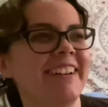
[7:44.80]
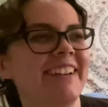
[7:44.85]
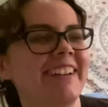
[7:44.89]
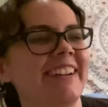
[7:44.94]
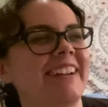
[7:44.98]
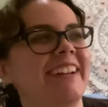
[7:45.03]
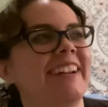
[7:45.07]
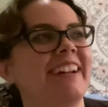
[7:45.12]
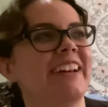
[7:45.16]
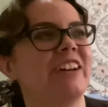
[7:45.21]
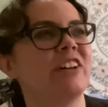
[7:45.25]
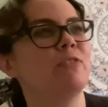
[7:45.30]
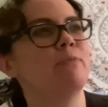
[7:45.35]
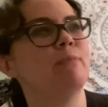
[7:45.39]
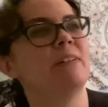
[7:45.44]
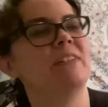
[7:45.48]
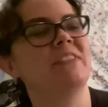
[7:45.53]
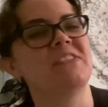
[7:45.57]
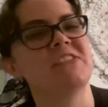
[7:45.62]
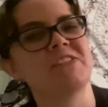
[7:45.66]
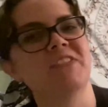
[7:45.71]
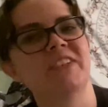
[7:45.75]
I hope
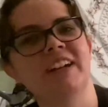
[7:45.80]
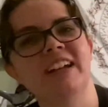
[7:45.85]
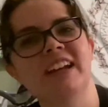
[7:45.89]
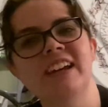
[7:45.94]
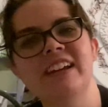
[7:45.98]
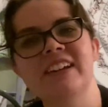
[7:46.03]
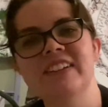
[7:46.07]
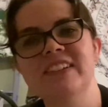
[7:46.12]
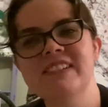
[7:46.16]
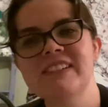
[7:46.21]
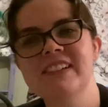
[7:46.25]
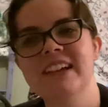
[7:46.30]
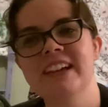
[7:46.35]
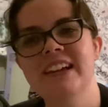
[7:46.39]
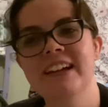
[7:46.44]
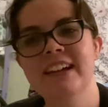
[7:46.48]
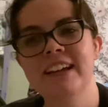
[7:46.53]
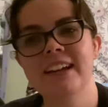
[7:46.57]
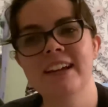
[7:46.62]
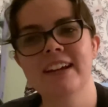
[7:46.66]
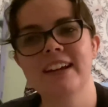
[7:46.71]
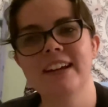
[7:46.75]
everyone has
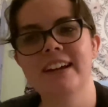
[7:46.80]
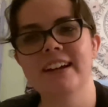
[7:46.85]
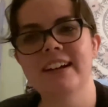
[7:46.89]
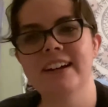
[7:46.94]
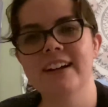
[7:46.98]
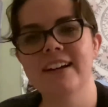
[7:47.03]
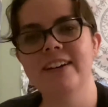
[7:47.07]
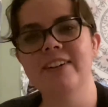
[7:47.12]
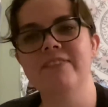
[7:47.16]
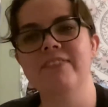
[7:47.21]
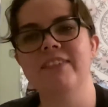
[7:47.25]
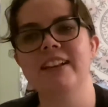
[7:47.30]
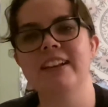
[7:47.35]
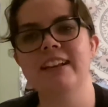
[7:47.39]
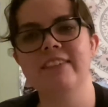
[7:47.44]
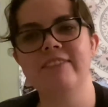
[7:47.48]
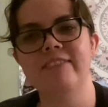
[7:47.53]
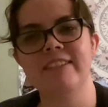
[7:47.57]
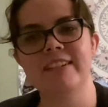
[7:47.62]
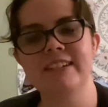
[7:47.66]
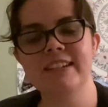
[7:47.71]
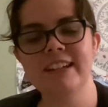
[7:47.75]
a
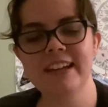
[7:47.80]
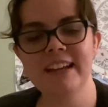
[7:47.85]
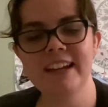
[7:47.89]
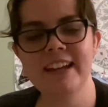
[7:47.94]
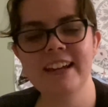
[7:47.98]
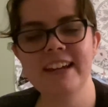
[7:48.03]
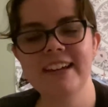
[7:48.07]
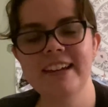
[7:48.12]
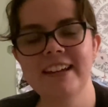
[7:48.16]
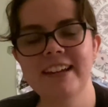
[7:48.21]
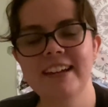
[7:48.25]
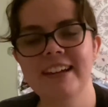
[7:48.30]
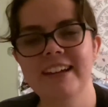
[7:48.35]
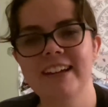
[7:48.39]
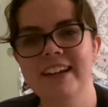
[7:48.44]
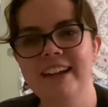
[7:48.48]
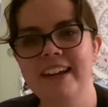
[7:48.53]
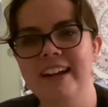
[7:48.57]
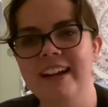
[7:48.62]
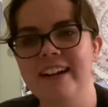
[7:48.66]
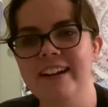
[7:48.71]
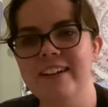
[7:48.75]
lovely day,
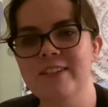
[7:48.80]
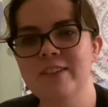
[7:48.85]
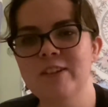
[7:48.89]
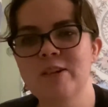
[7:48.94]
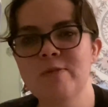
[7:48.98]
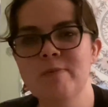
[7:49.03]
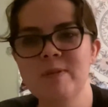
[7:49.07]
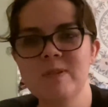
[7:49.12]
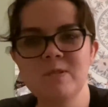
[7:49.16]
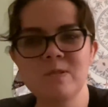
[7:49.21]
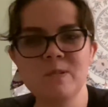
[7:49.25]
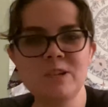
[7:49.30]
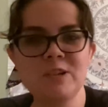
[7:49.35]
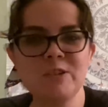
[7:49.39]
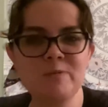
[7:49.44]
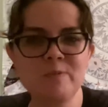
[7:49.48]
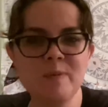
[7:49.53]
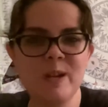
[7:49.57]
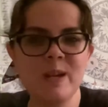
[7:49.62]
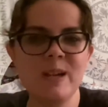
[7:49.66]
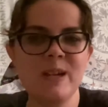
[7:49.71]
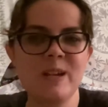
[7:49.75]
and it's almost
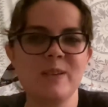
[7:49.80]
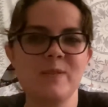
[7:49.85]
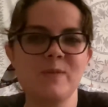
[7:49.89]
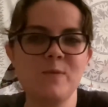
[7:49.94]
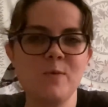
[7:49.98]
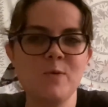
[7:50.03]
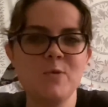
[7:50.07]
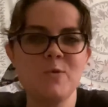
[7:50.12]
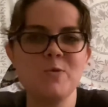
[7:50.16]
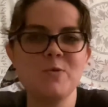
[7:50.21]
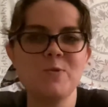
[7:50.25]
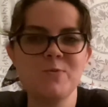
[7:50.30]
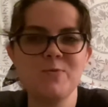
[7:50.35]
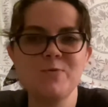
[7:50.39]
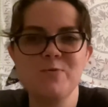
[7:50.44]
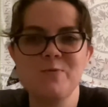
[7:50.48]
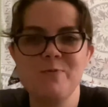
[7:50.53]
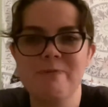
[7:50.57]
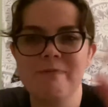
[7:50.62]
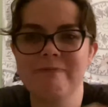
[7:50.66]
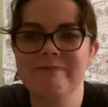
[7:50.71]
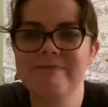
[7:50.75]
Christmas.
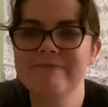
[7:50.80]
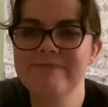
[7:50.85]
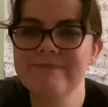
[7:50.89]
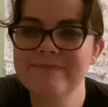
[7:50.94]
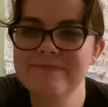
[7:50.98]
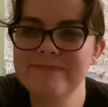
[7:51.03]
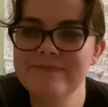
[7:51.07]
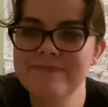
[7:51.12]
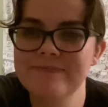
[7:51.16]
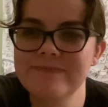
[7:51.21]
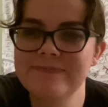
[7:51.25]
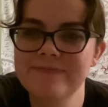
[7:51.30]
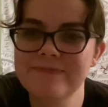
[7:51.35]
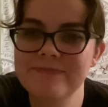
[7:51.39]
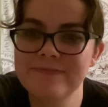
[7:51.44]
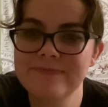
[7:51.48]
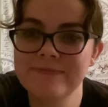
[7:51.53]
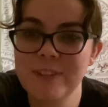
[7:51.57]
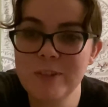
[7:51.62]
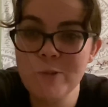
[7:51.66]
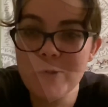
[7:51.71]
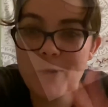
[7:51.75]
Woo!
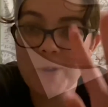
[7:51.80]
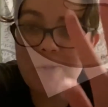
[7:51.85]
Enjoy.